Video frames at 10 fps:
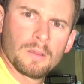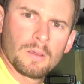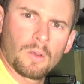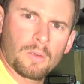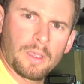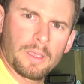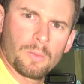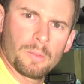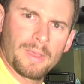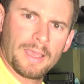Okay,
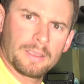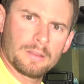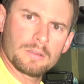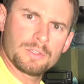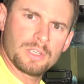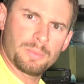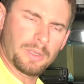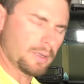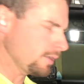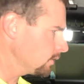we're back in the Jeep
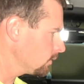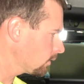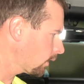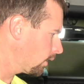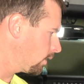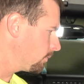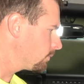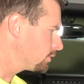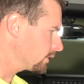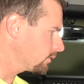here.
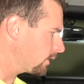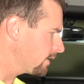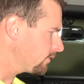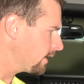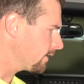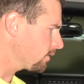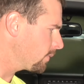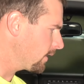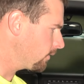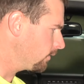Took the rifle out of the
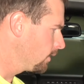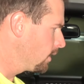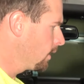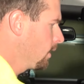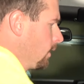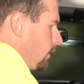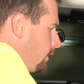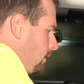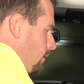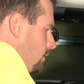mount
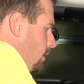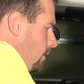and